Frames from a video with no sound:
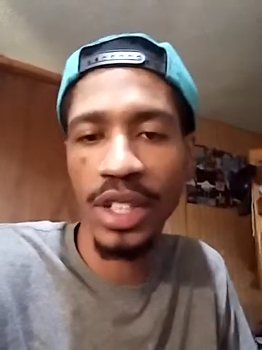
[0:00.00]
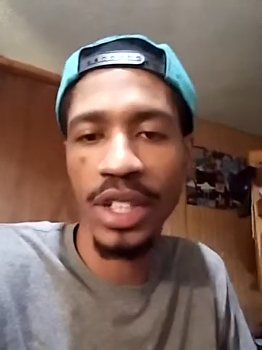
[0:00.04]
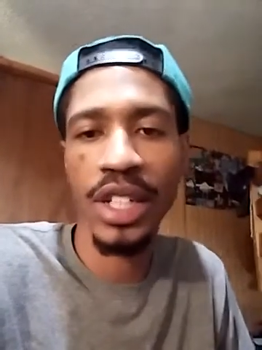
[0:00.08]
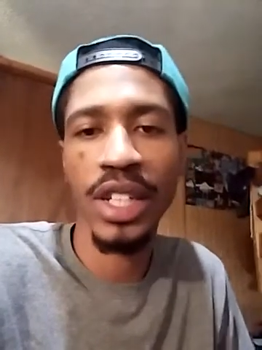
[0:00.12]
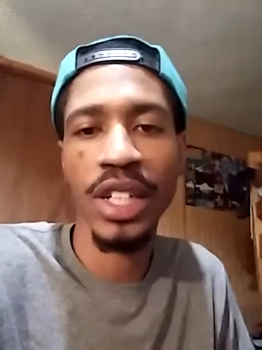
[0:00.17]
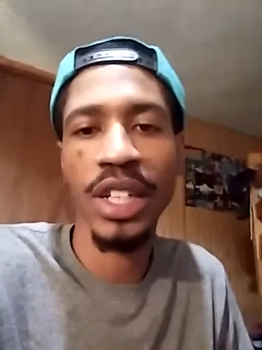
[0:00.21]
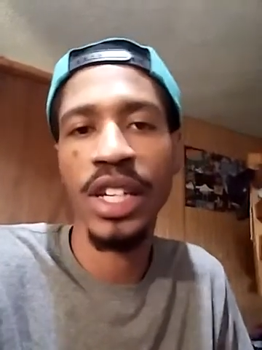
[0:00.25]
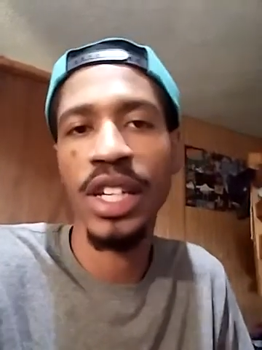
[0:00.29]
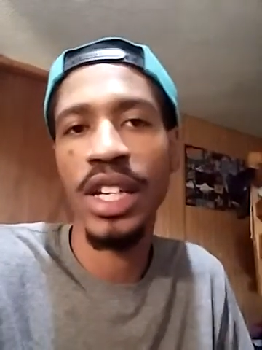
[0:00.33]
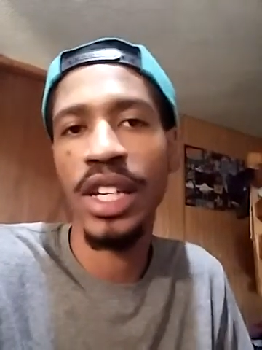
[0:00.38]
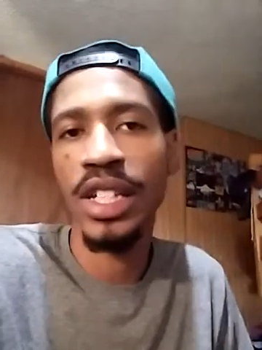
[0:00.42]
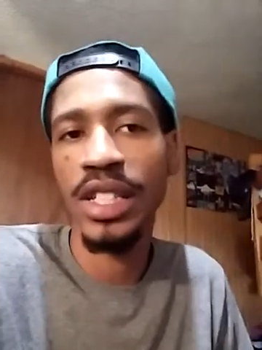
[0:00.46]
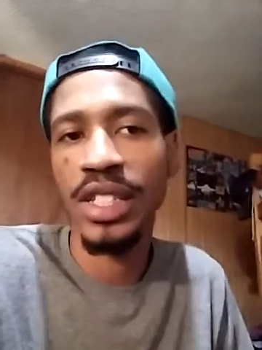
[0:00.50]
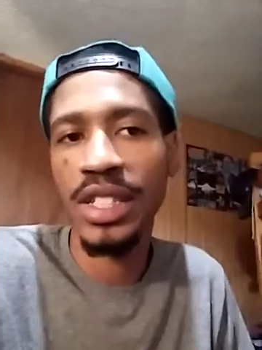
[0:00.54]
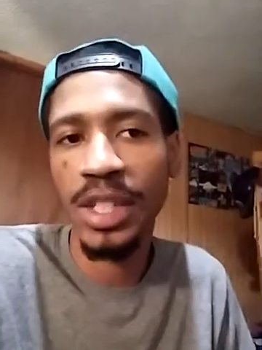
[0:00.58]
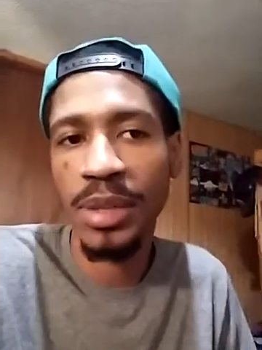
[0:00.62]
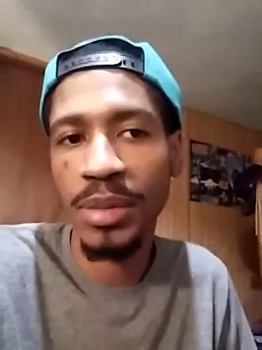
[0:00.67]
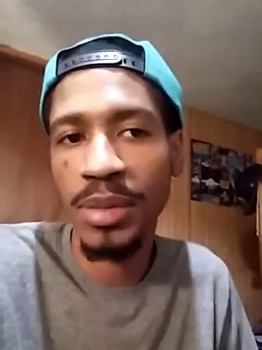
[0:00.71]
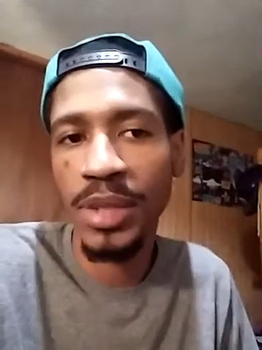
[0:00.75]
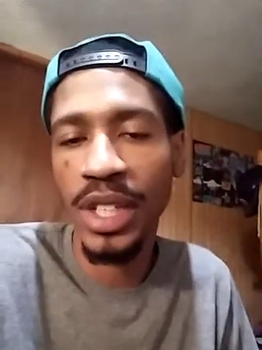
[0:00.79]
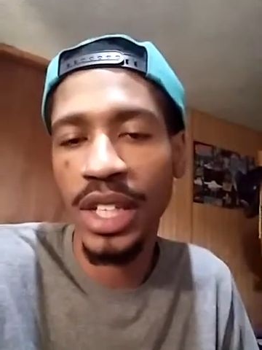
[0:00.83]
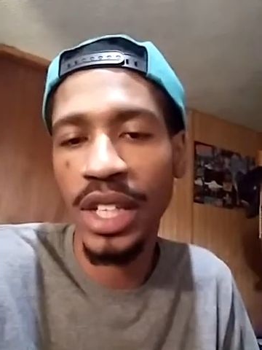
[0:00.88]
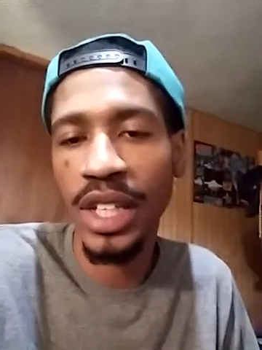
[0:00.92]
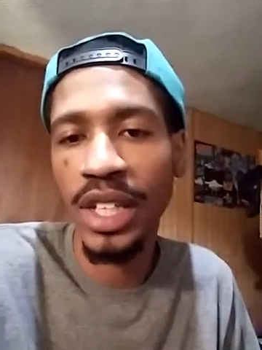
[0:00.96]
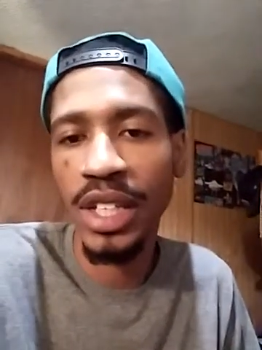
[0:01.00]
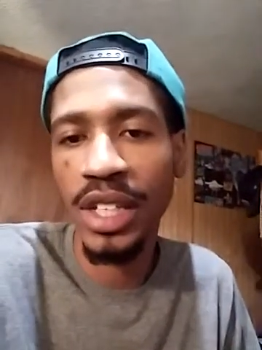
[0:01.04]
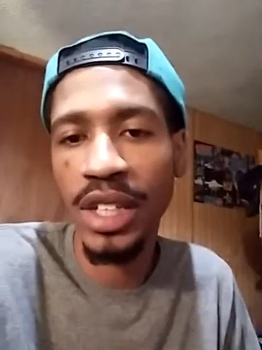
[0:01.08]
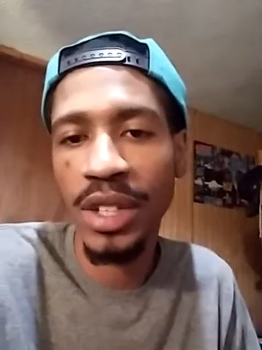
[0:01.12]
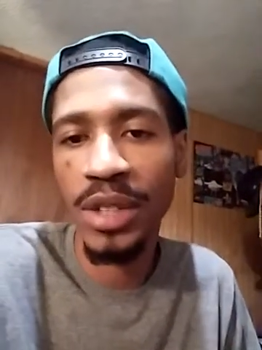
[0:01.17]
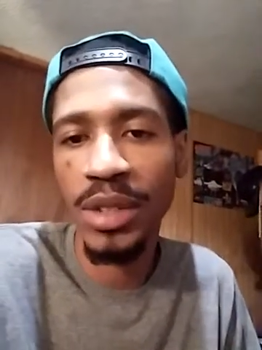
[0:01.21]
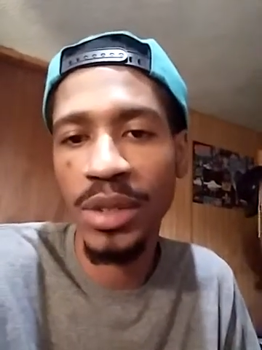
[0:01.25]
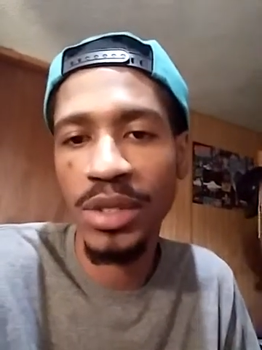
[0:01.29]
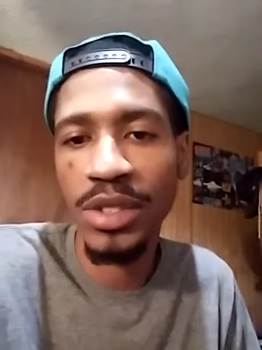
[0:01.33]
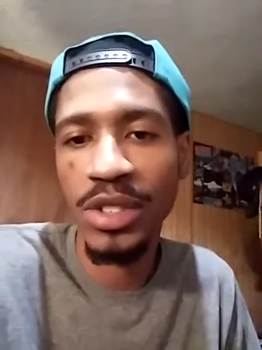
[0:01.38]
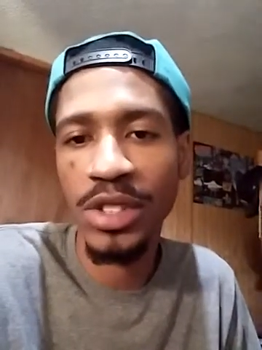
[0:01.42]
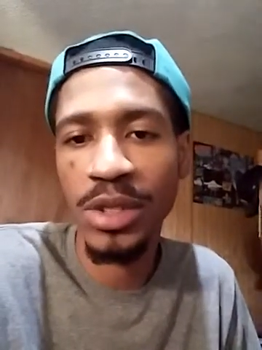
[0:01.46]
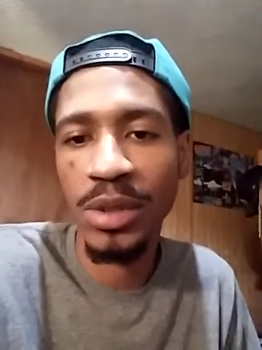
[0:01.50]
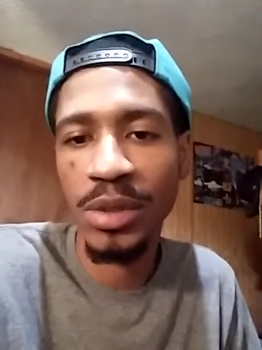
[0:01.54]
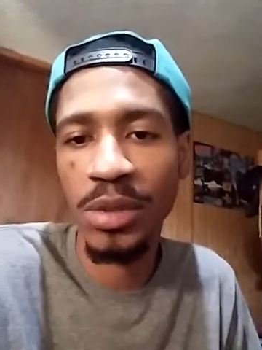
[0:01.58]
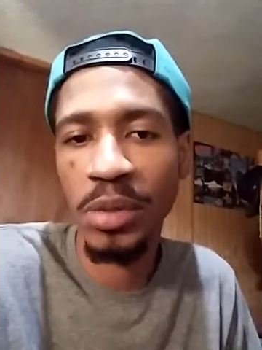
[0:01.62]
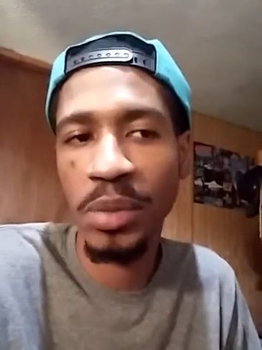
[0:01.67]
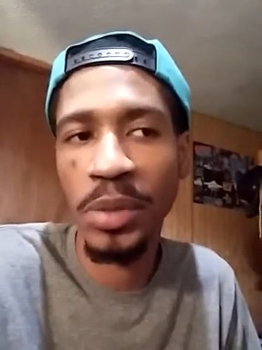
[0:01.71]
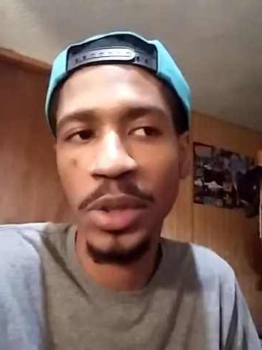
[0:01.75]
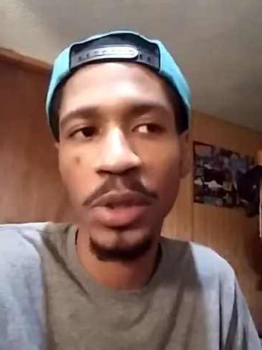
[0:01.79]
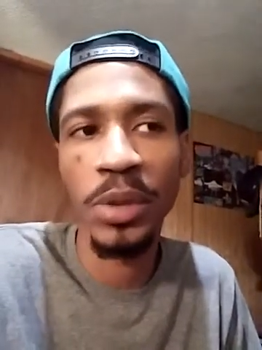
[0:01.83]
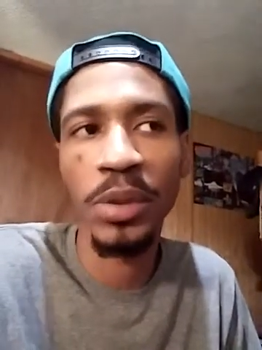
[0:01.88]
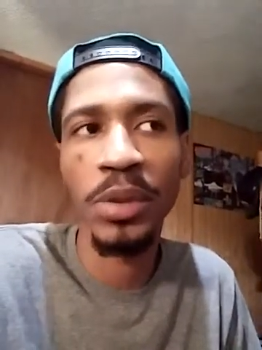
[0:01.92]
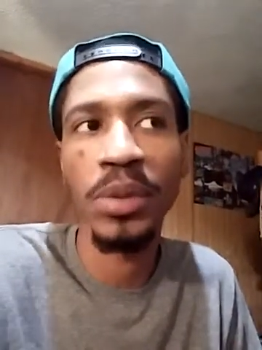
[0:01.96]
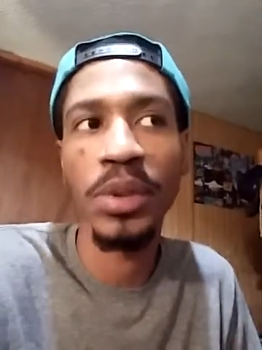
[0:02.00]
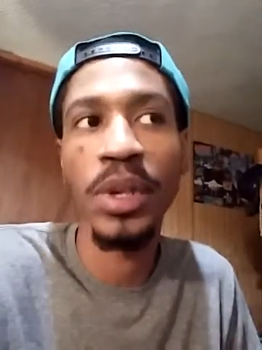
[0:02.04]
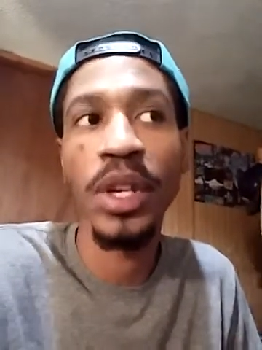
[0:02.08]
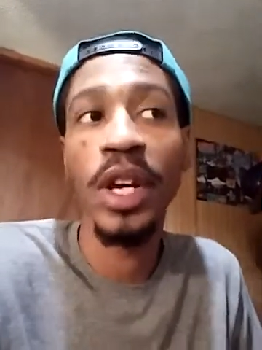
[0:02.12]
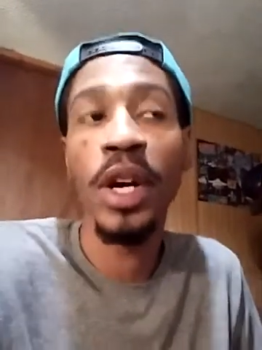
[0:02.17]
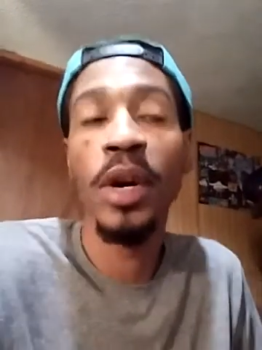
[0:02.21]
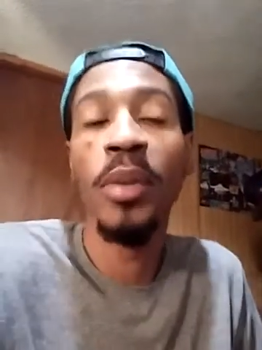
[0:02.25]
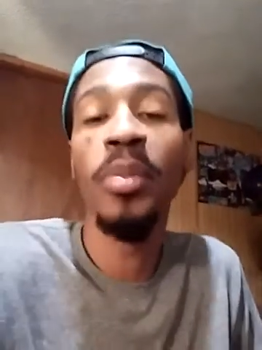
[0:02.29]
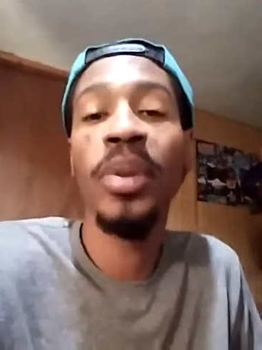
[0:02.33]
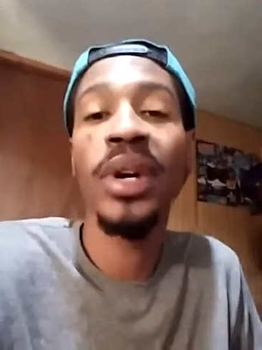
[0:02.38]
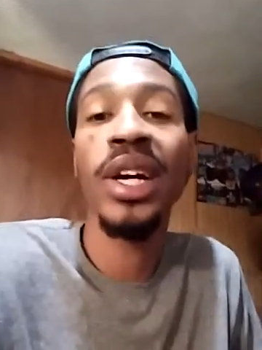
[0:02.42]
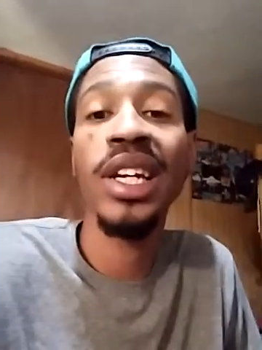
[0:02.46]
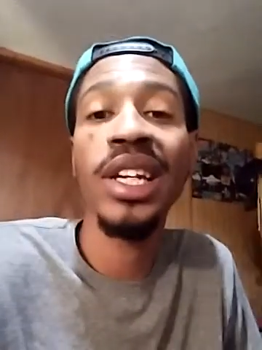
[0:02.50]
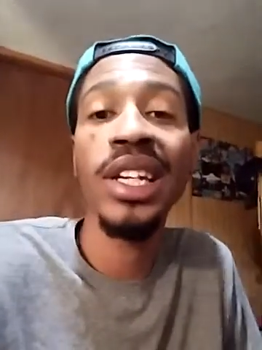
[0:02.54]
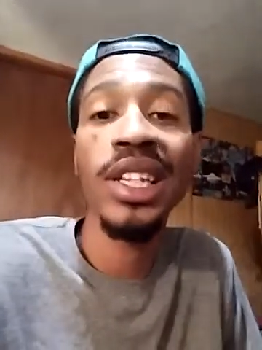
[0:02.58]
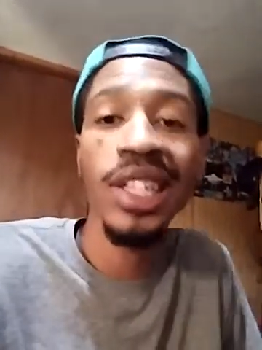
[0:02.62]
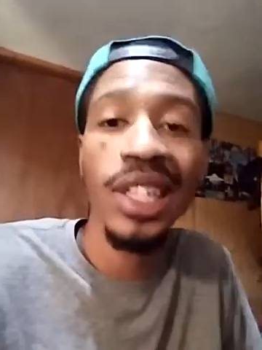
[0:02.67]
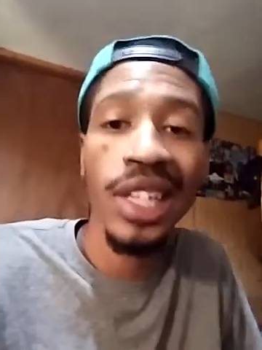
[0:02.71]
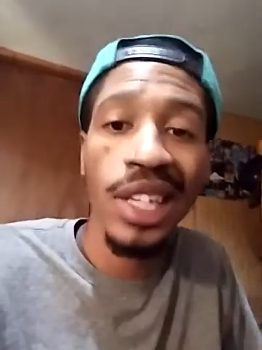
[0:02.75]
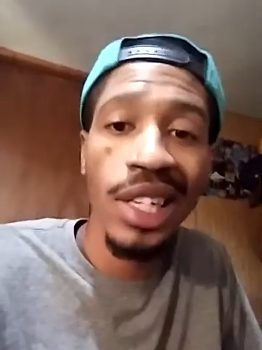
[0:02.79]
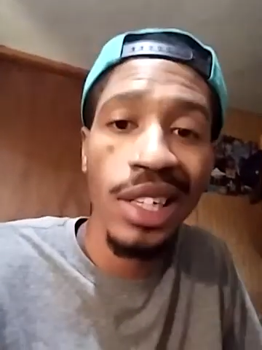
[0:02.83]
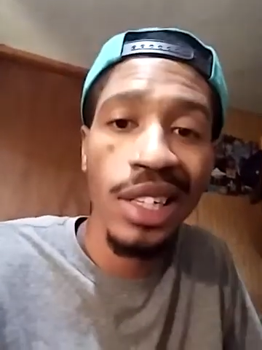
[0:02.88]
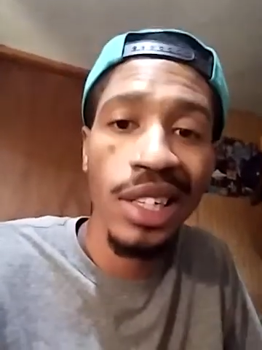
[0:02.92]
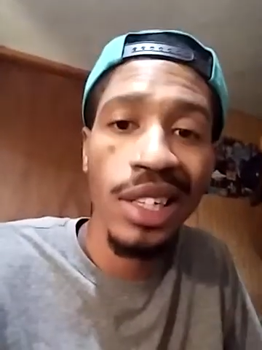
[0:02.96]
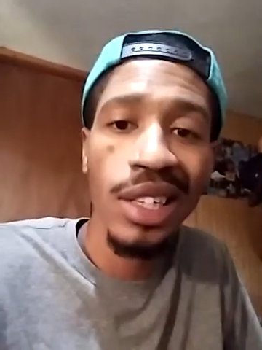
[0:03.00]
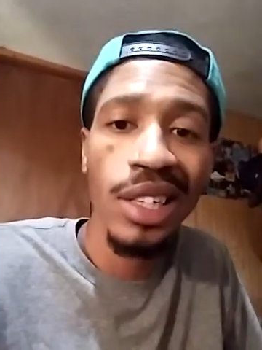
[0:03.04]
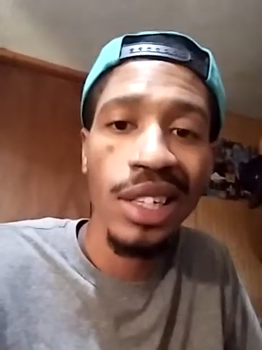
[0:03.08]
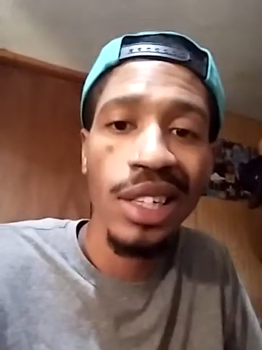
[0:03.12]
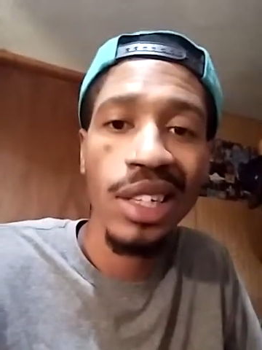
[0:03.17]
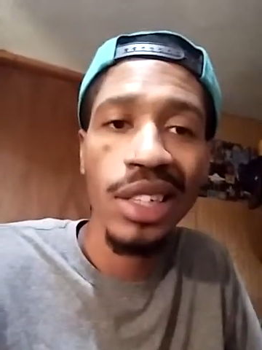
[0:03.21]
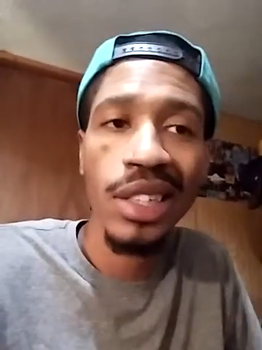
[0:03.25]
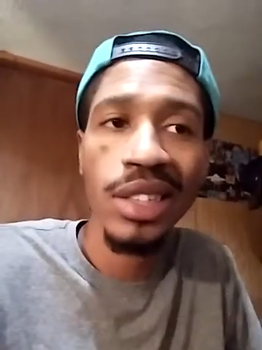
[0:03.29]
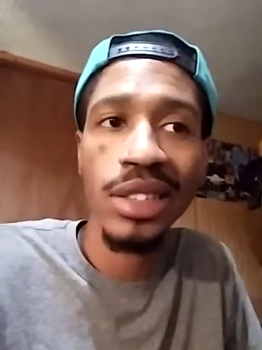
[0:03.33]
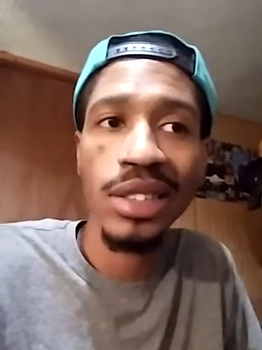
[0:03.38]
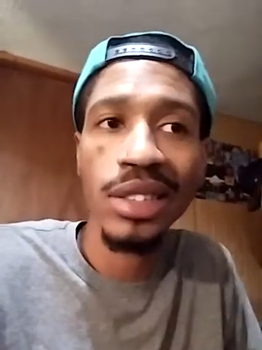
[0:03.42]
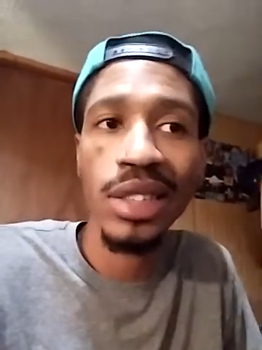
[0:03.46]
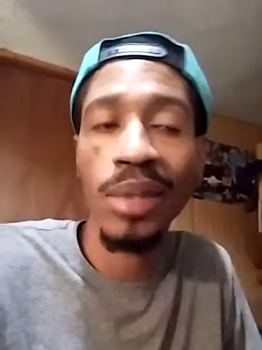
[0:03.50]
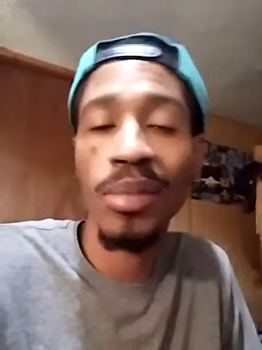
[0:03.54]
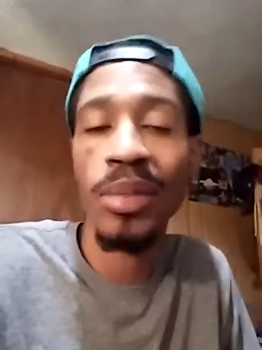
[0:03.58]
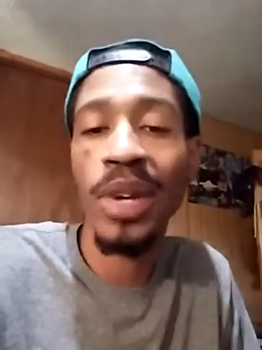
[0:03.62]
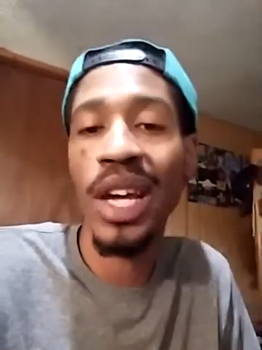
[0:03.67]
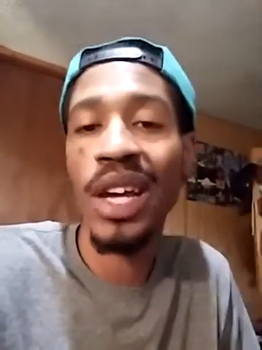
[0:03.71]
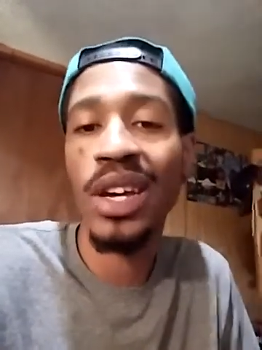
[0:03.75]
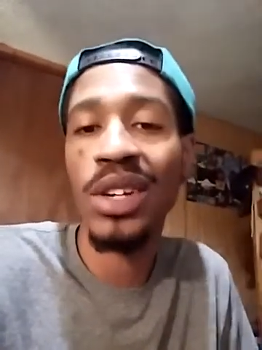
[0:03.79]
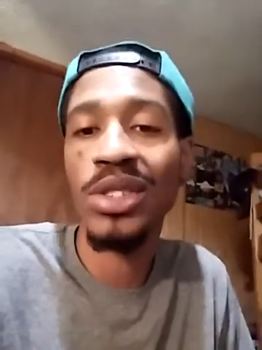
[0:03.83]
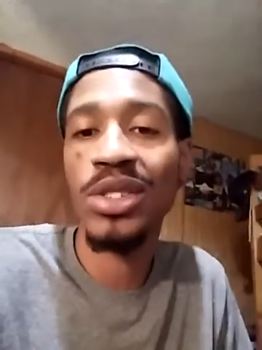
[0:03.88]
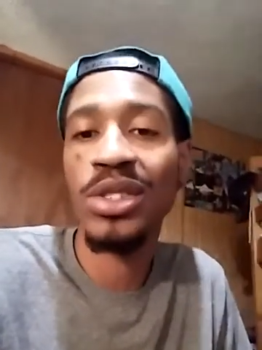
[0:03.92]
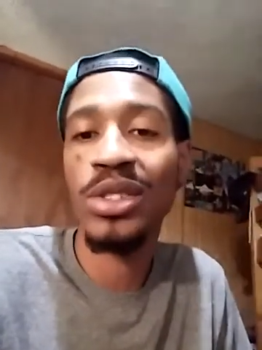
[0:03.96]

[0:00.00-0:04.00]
And then he ends up thinking he killed June Moon. But he didn't. Somehow